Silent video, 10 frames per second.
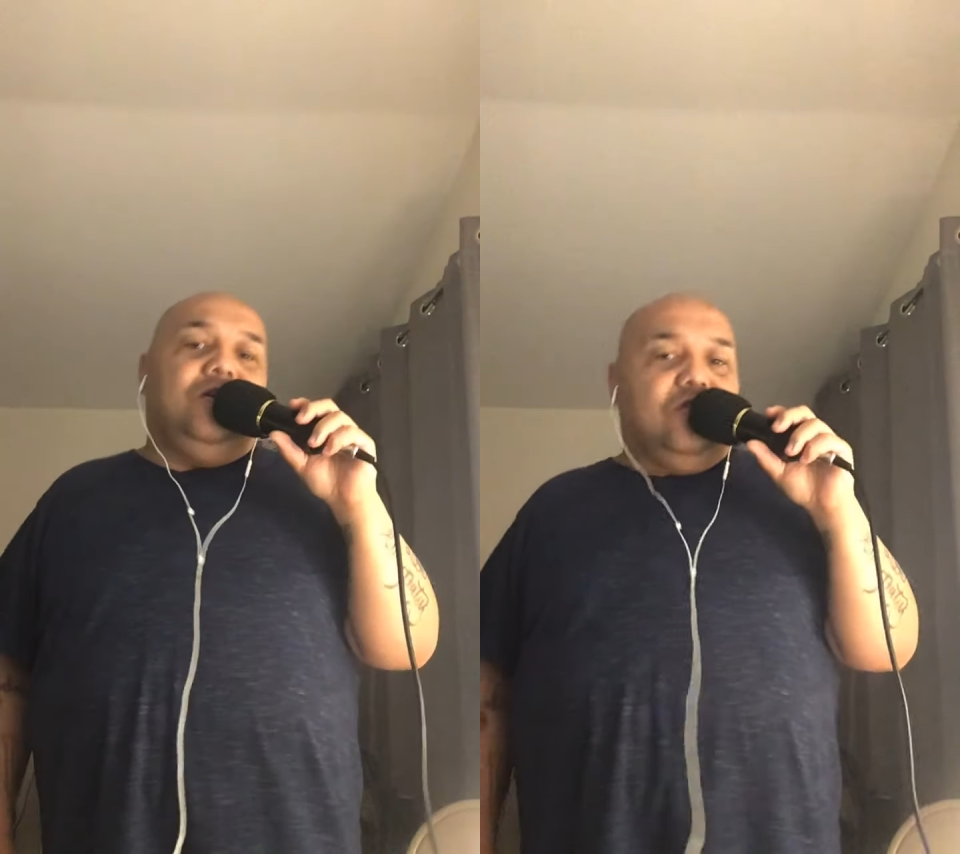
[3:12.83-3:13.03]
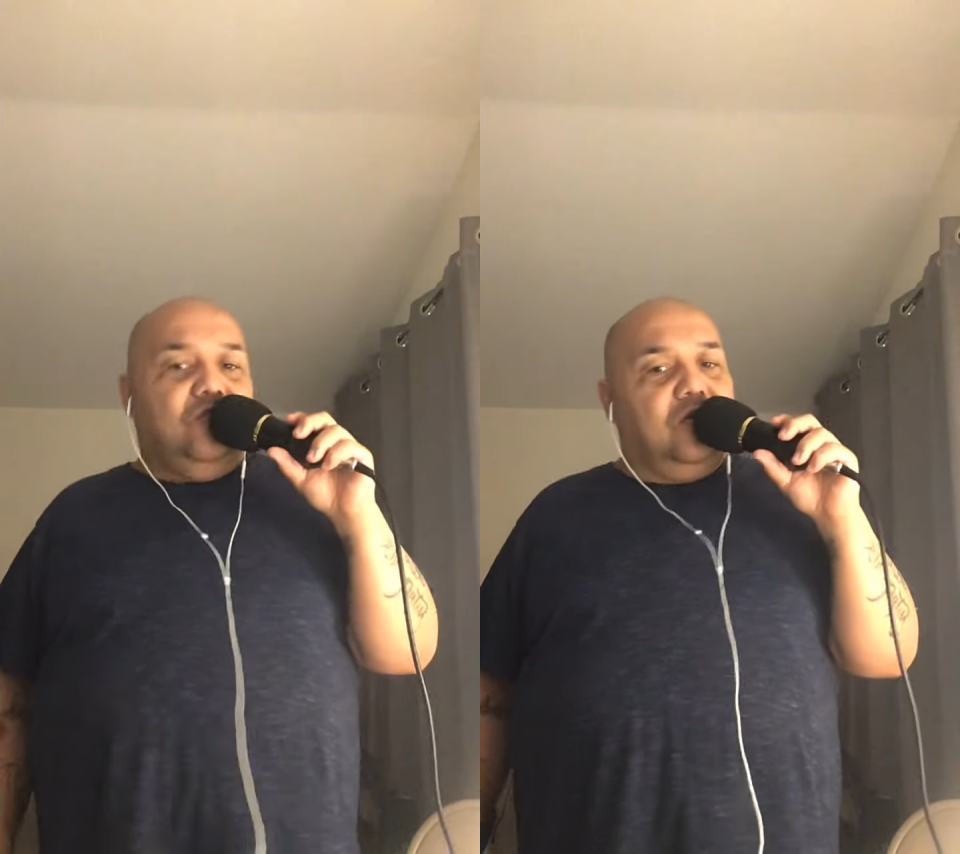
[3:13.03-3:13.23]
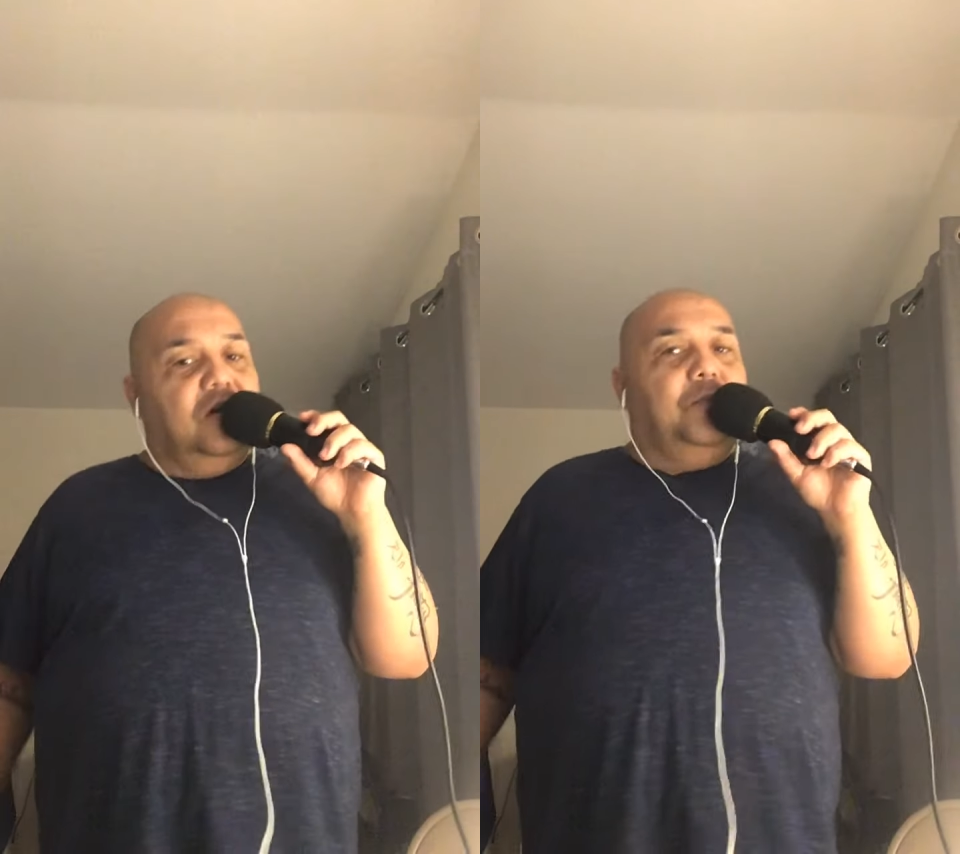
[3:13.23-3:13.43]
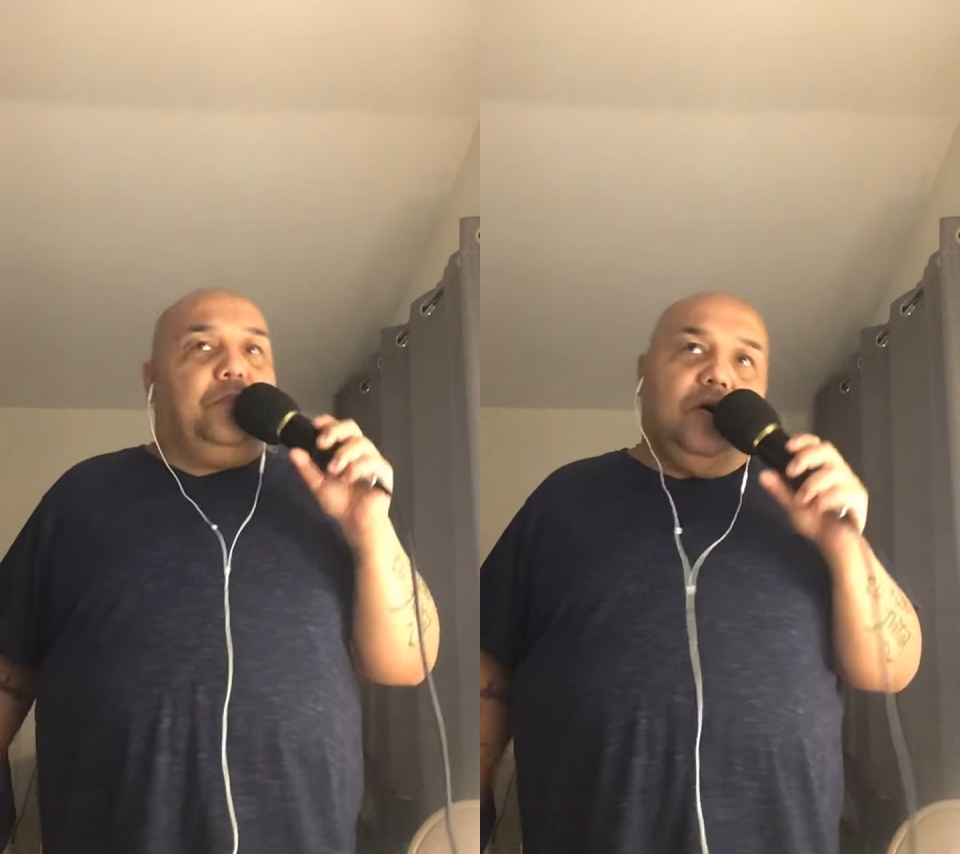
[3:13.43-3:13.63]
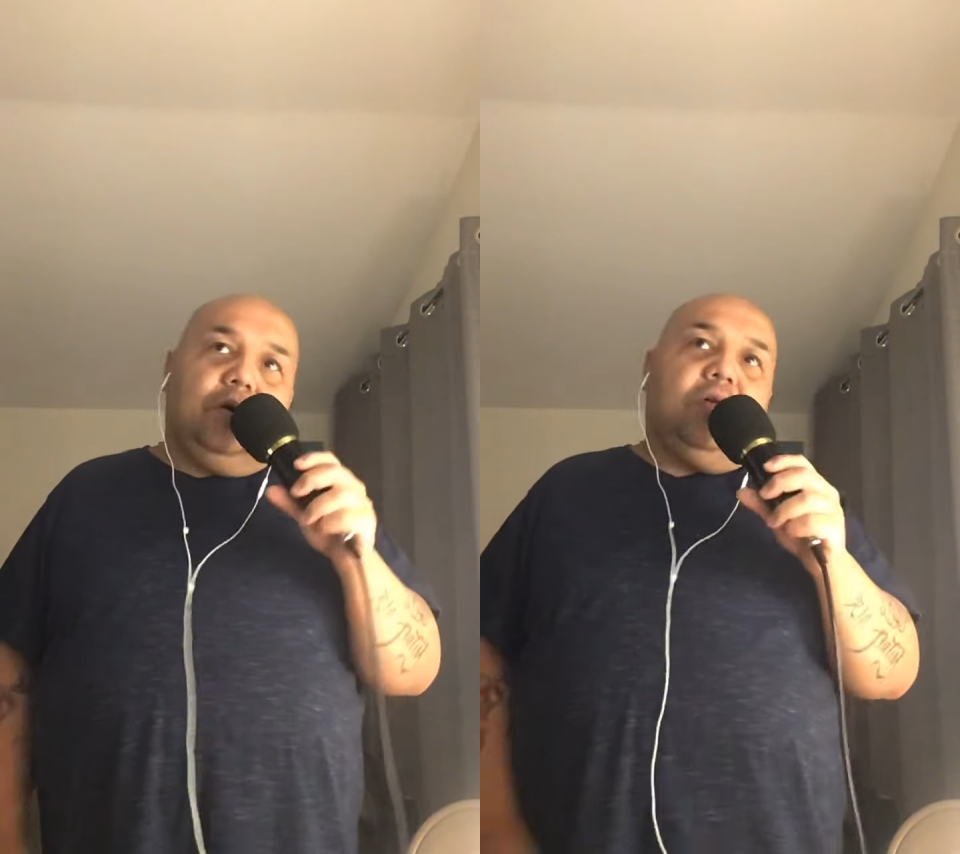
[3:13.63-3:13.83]
She's gonna
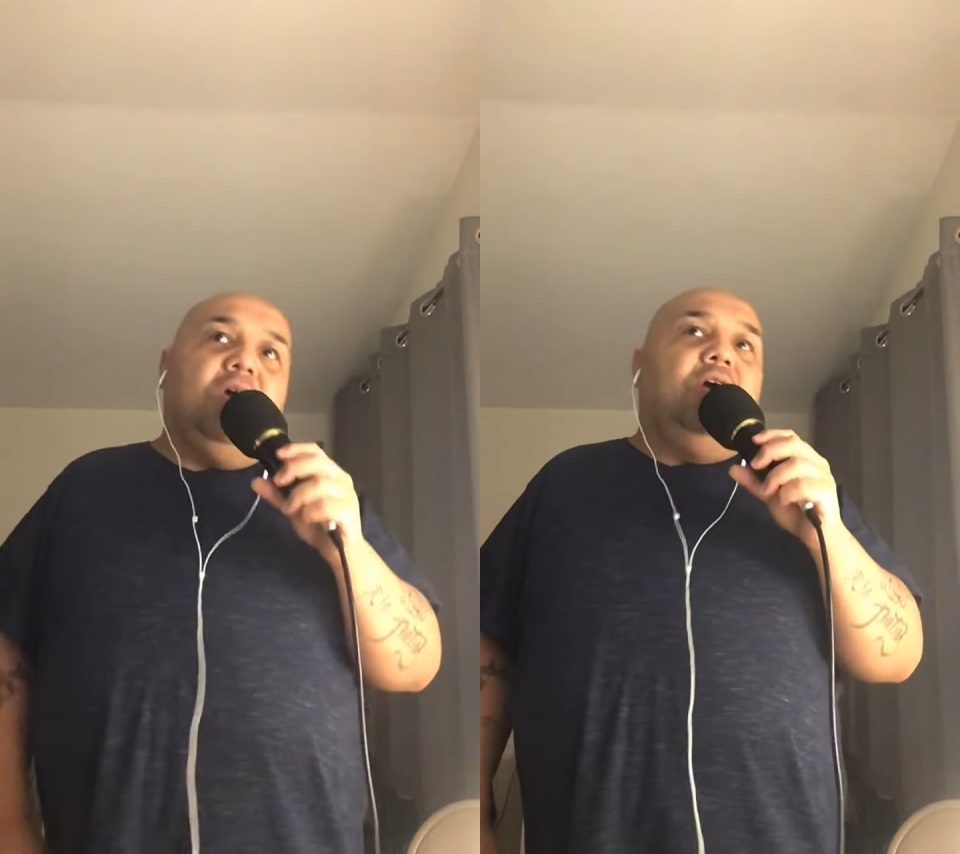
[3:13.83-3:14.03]
put